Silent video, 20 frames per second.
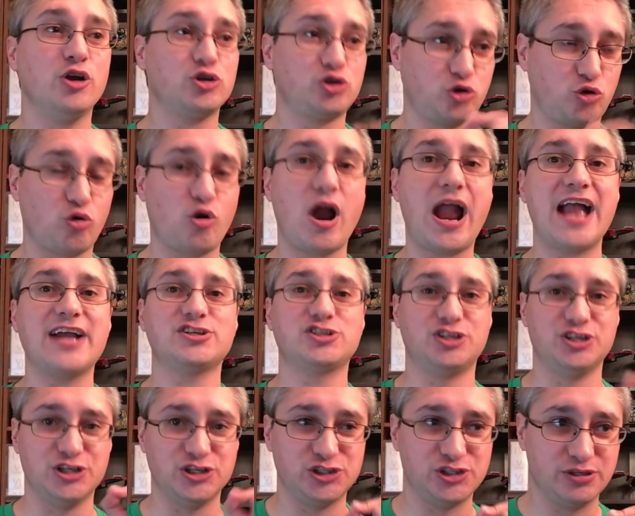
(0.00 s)

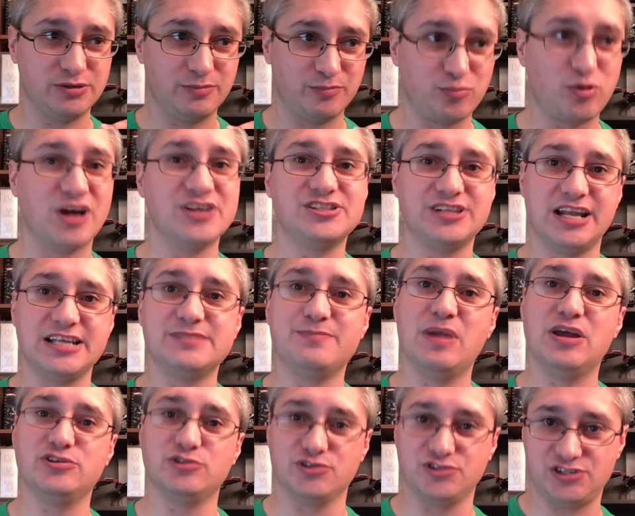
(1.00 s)
trashes president's
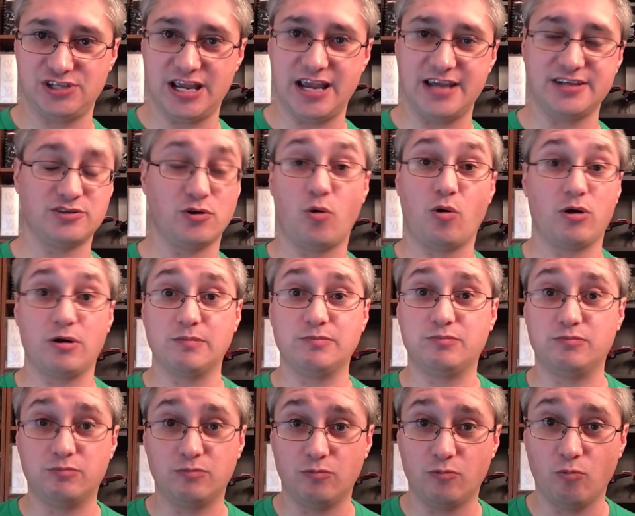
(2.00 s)
mental state, or
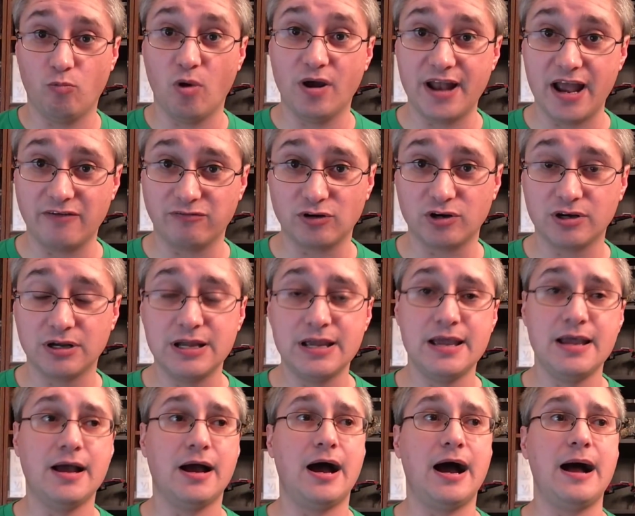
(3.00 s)
whatever.
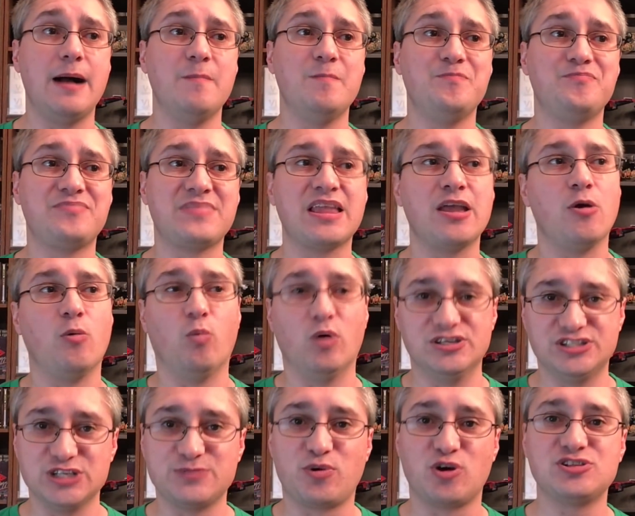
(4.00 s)

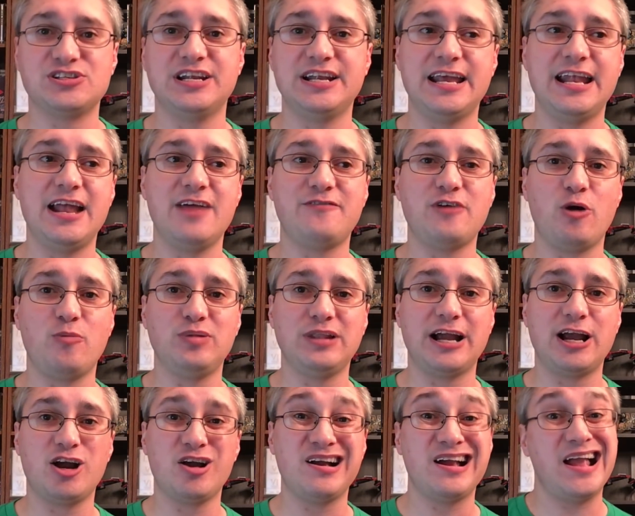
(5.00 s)
Was this person an NFL
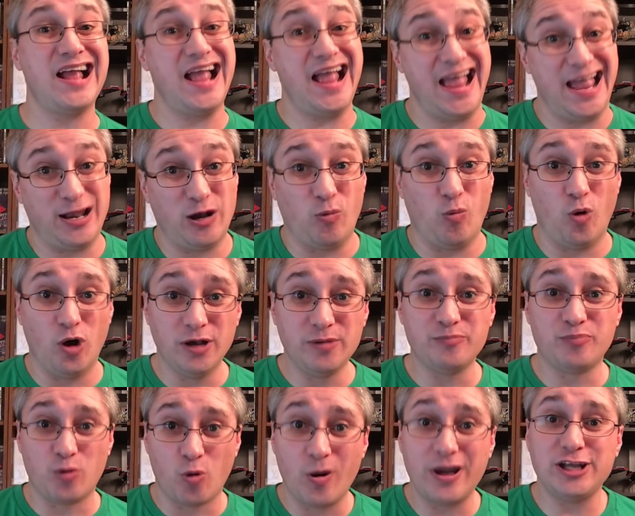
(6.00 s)
player? At
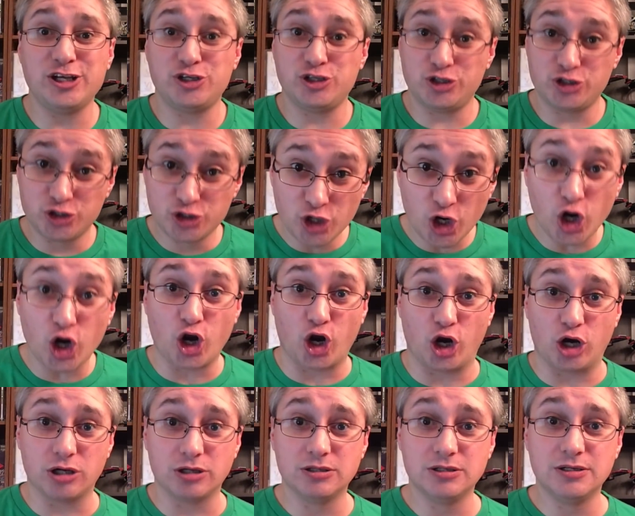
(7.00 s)
one point,
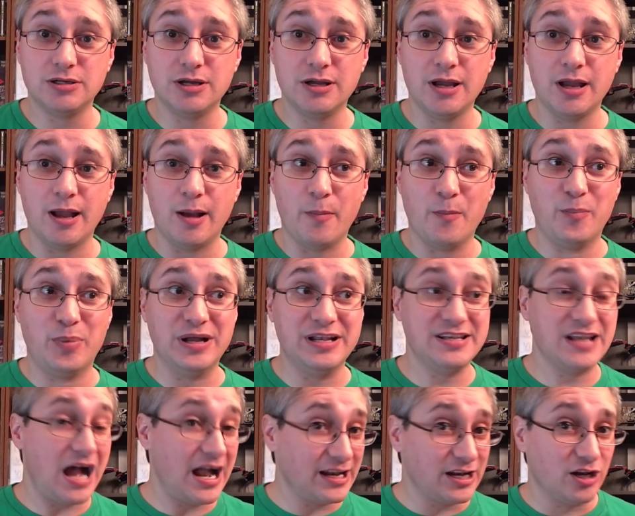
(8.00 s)
sure,
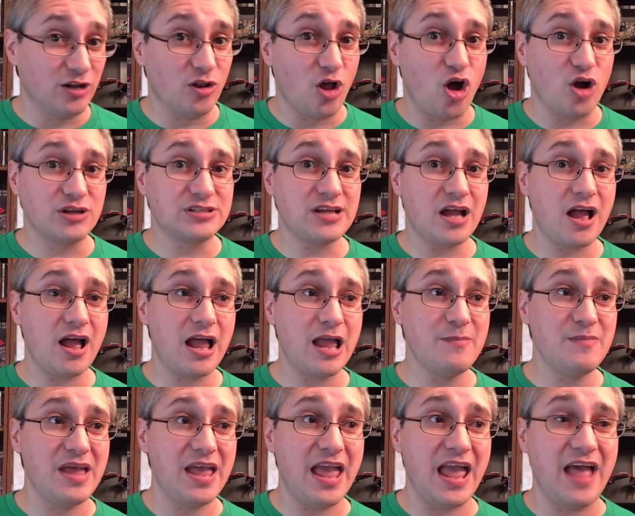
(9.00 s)
but not in a long
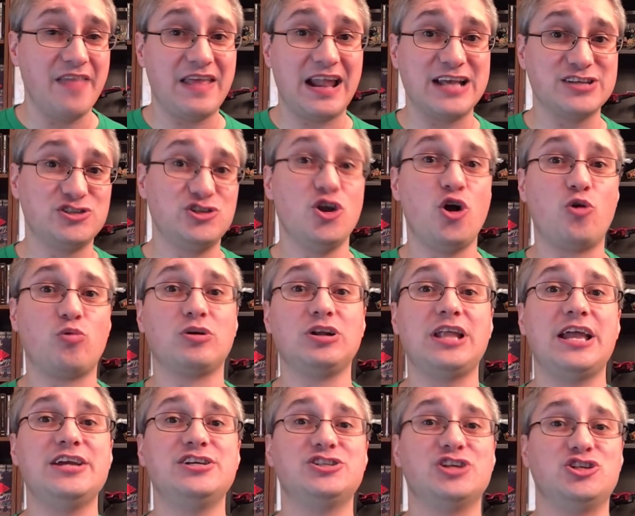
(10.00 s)
time, and that has no
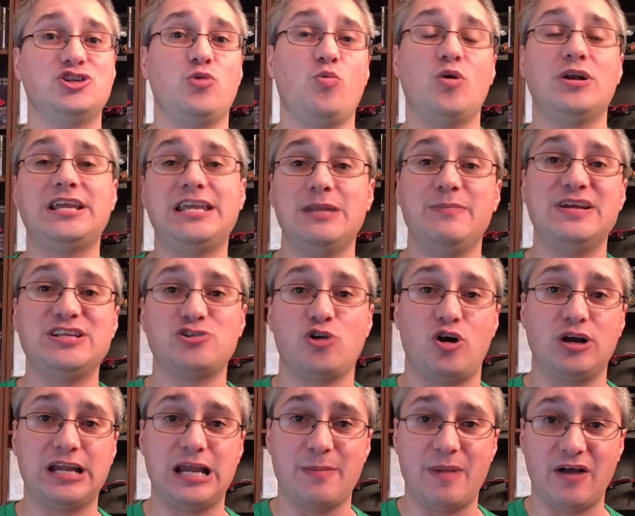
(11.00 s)
relation to what he'd be
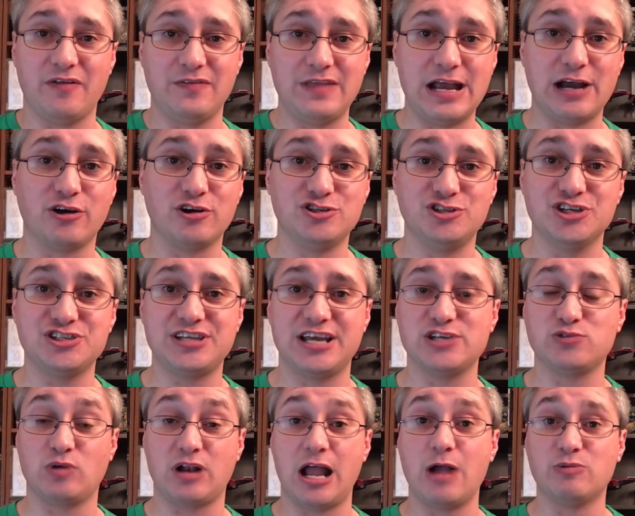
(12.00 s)
talking about there, just
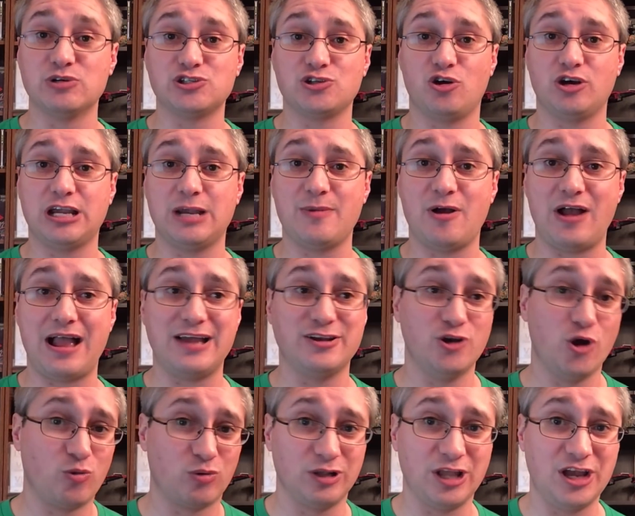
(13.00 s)
as what I was talking about
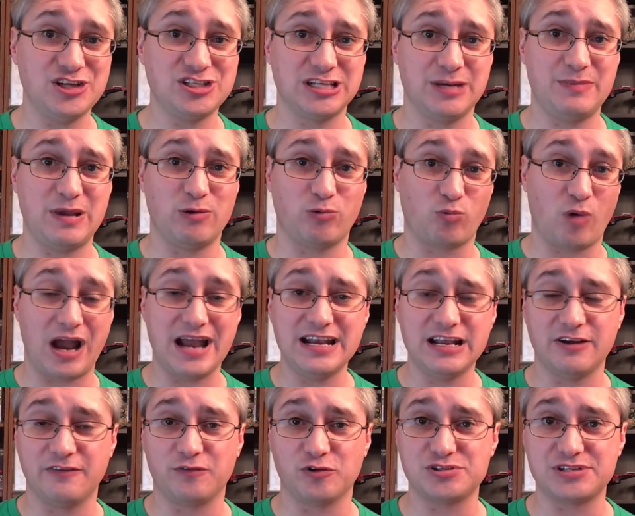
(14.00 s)
had no relation to me
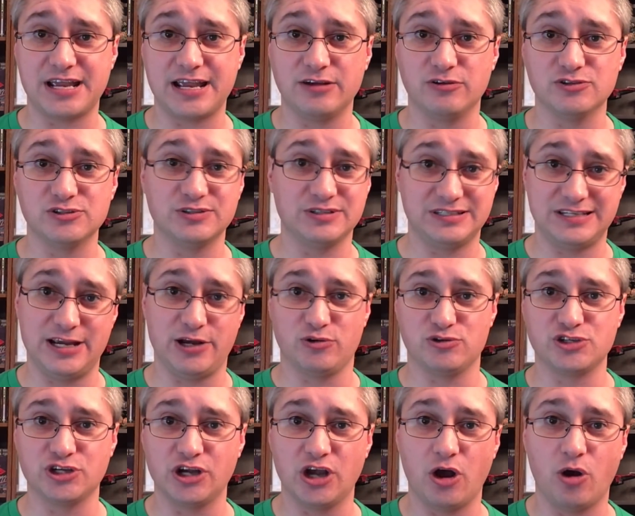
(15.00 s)
writing for Tales
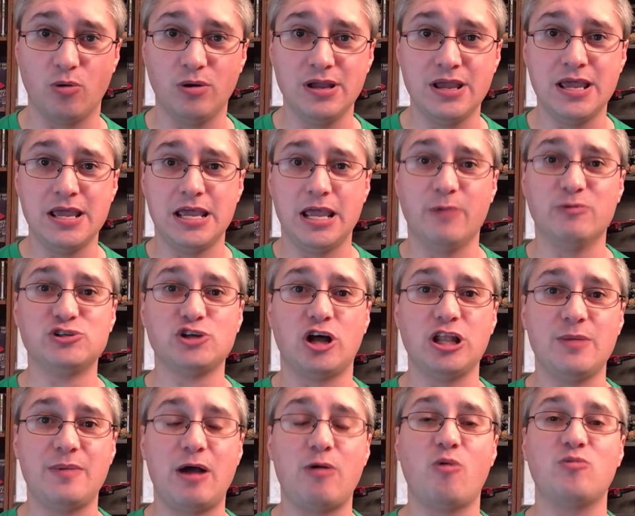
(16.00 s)
years ago. It was
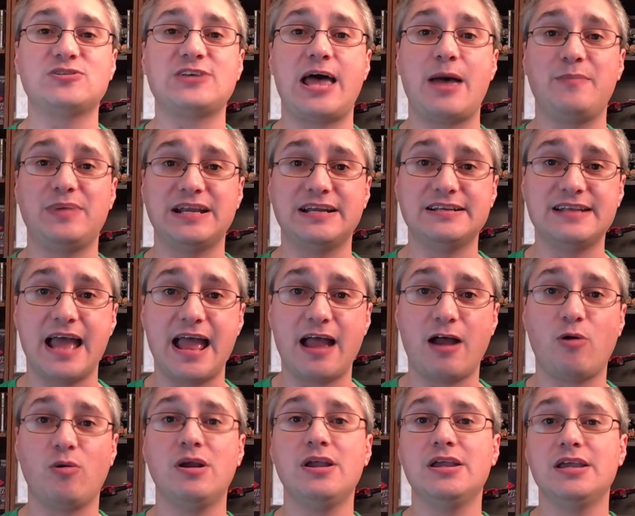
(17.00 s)
all about what was happening
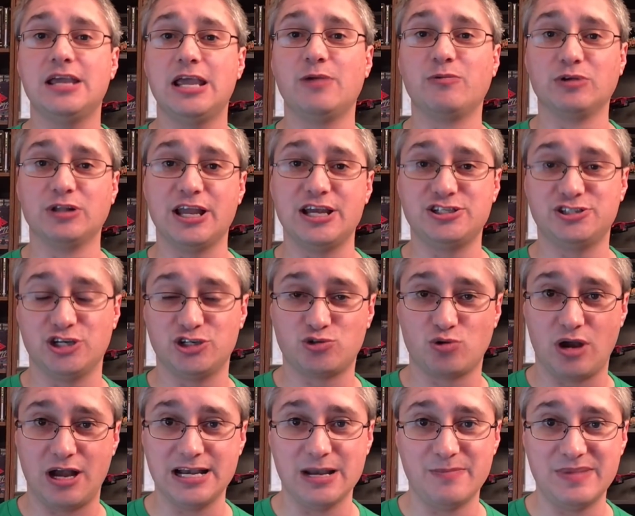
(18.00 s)
now in relation to
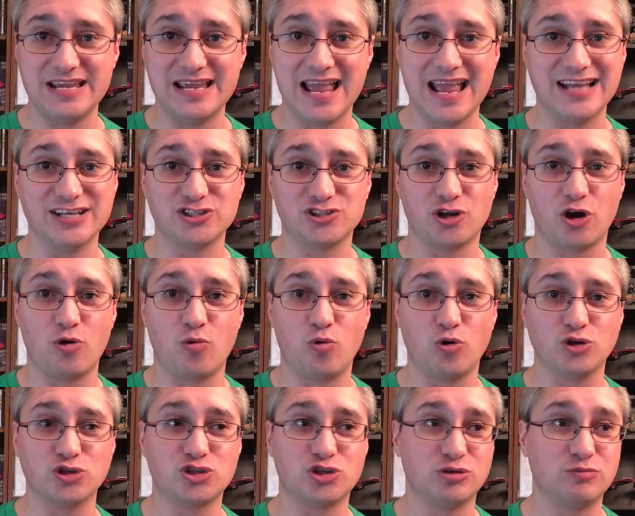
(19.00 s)
trying to be a Star
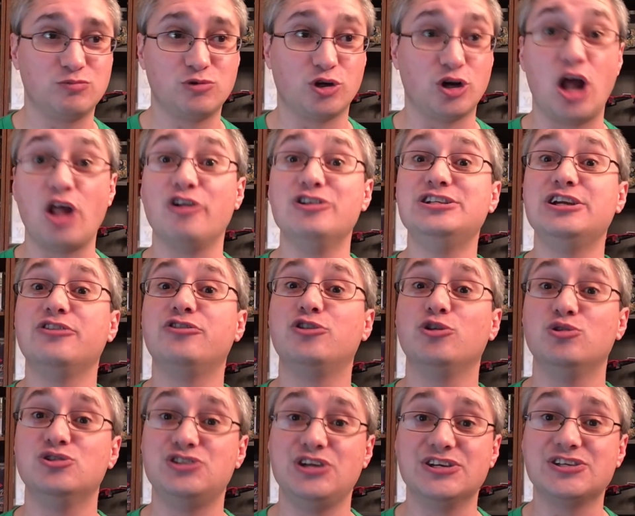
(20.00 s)
Wars chronology
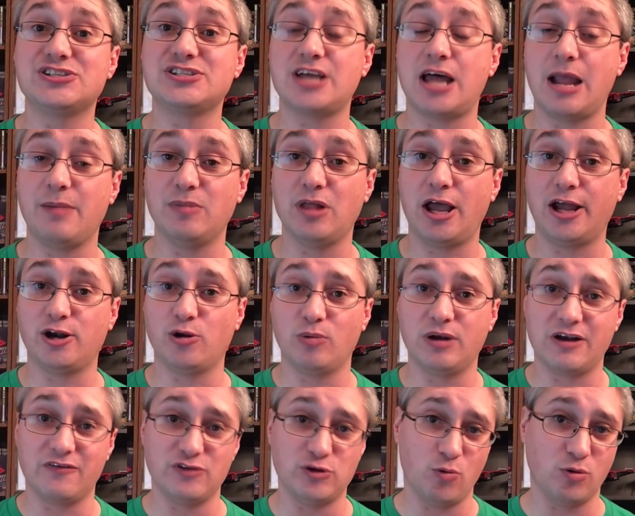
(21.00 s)
enthusiast, timeline, or
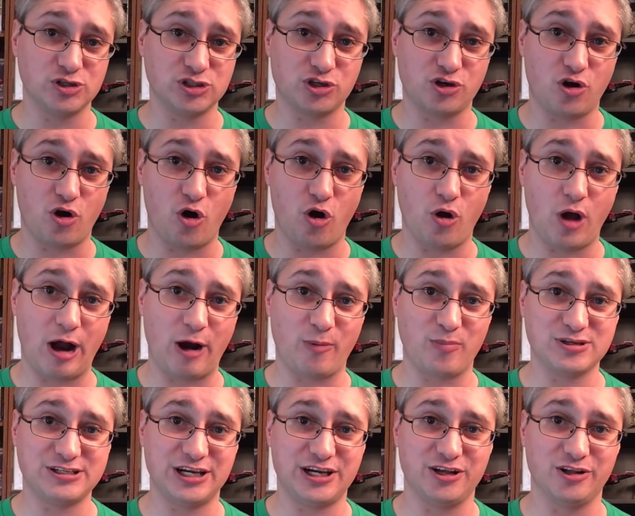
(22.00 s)
whatever you want to call our
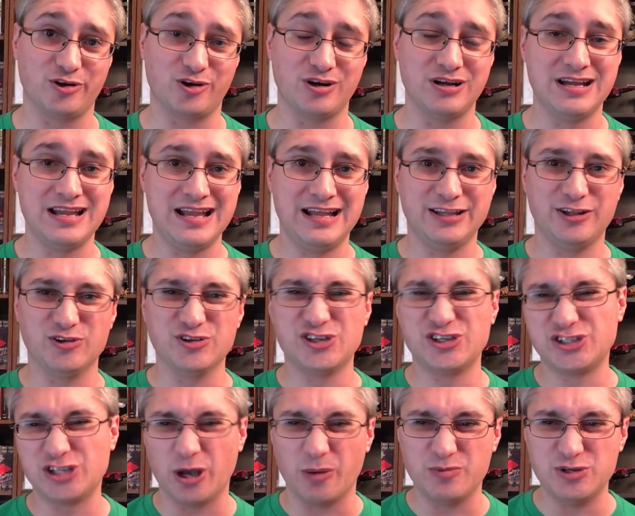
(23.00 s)
particular little
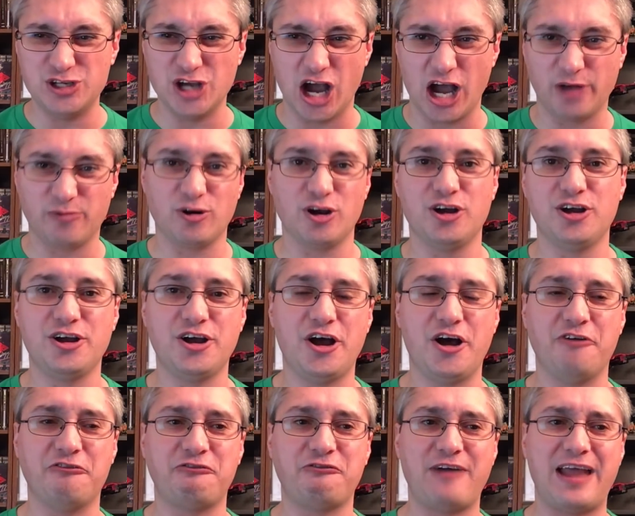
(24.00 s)
subgenre
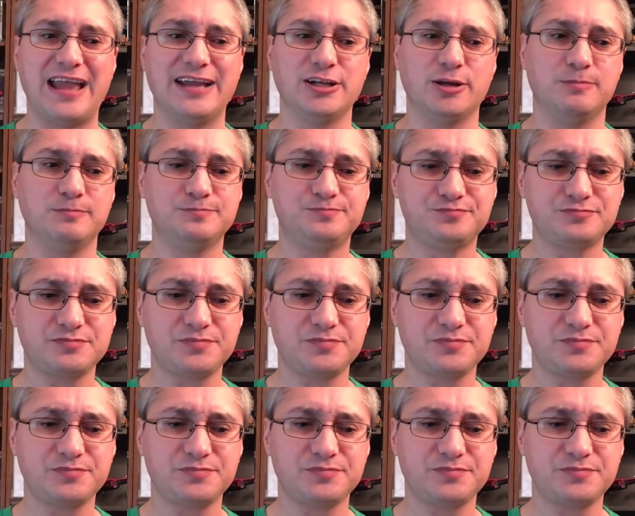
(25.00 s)
of fandom.